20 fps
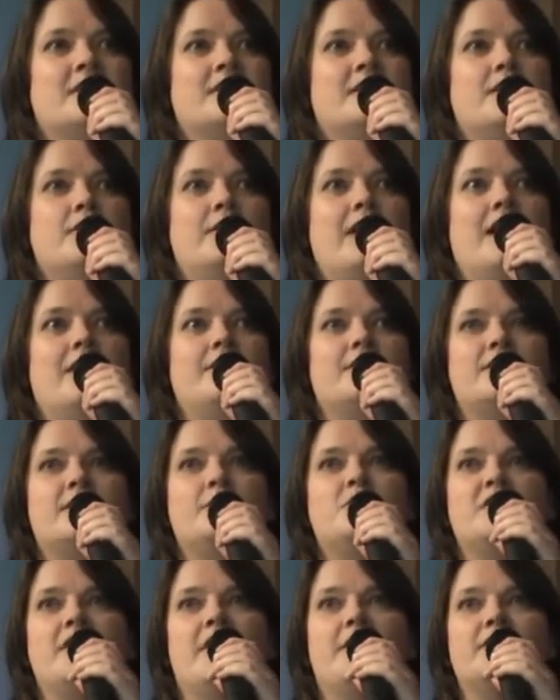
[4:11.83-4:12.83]
who counts
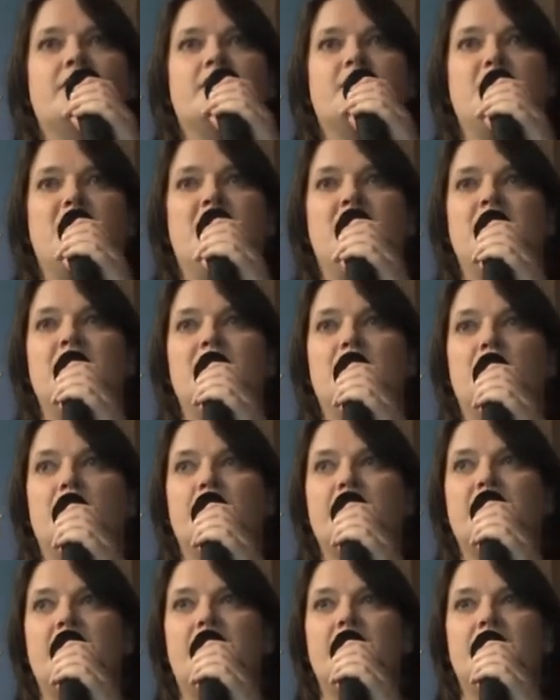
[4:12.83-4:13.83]
themselves as a medium
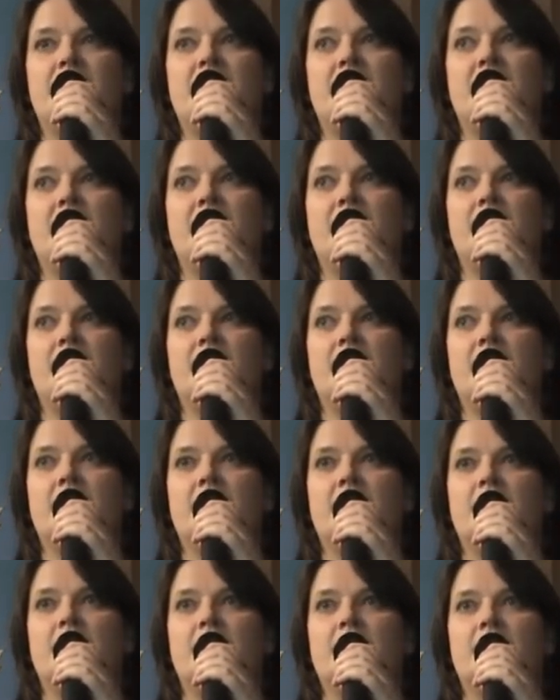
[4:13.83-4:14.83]
or sensitive
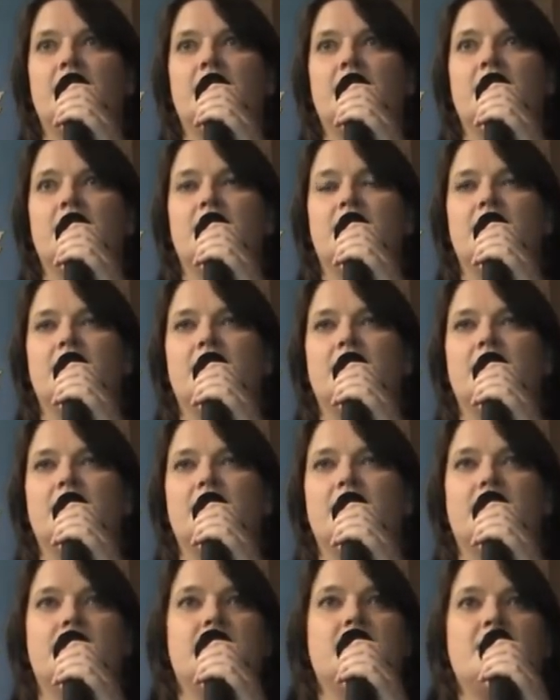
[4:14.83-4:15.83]

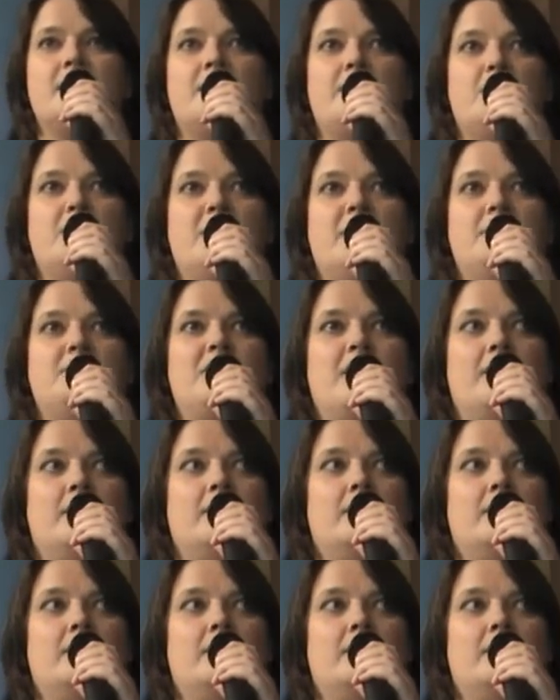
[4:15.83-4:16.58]
that's never been